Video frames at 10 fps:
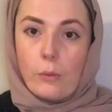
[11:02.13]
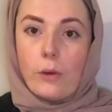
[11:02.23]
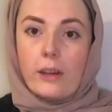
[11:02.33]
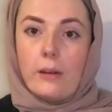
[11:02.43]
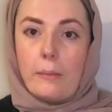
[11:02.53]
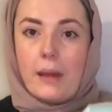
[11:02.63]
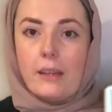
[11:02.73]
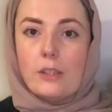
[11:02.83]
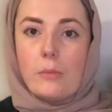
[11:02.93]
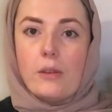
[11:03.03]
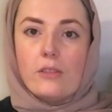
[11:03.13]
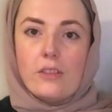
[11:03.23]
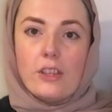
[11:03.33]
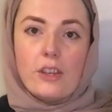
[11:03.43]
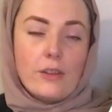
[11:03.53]
on what matters
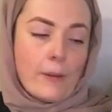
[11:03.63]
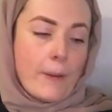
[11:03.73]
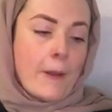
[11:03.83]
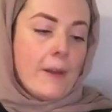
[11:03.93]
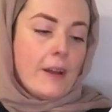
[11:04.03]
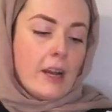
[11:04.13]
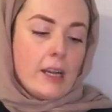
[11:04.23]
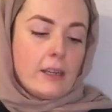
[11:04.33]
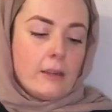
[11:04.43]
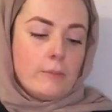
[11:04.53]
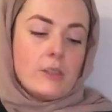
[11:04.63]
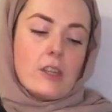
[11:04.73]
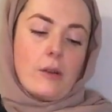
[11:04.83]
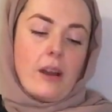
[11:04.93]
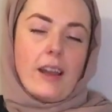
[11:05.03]
most to you.
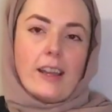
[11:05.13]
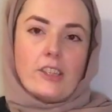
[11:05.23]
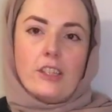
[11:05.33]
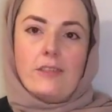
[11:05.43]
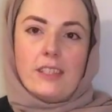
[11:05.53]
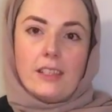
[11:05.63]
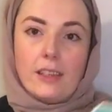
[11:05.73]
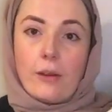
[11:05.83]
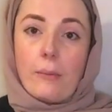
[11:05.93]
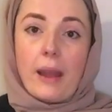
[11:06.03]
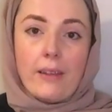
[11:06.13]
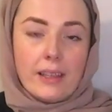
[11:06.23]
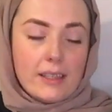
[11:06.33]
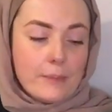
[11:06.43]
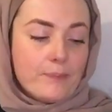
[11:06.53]
So I actually recently got
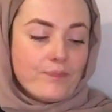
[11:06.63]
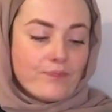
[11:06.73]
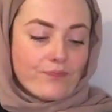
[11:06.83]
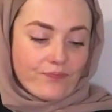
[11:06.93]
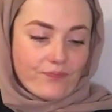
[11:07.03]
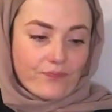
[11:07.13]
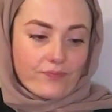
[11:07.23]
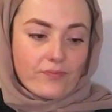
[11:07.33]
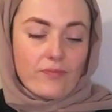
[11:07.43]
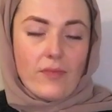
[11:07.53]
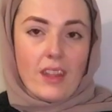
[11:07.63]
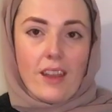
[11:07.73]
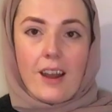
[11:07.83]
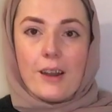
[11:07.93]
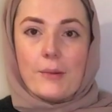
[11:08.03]
married.
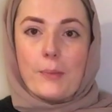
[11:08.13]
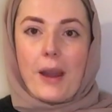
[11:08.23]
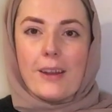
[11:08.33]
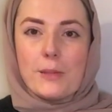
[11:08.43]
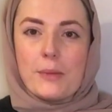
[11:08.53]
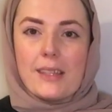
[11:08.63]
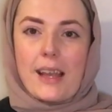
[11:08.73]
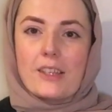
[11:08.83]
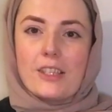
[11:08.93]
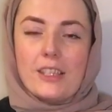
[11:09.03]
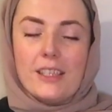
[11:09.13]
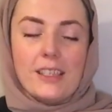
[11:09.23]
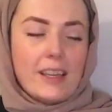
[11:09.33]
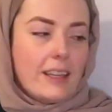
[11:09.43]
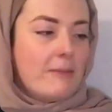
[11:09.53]
My husband's
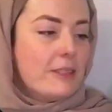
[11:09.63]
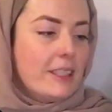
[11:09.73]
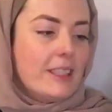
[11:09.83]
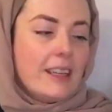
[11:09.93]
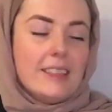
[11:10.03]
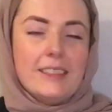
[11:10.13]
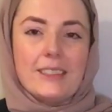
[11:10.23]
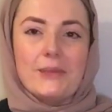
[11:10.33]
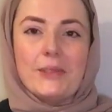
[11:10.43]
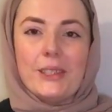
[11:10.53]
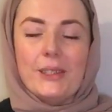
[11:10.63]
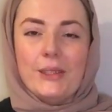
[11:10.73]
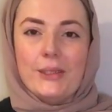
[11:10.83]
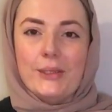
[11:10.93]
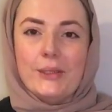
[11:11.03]
actually, alhamdulillah, he's someone
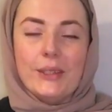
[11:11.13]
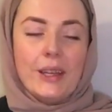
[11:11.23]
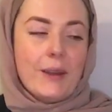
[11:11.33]
who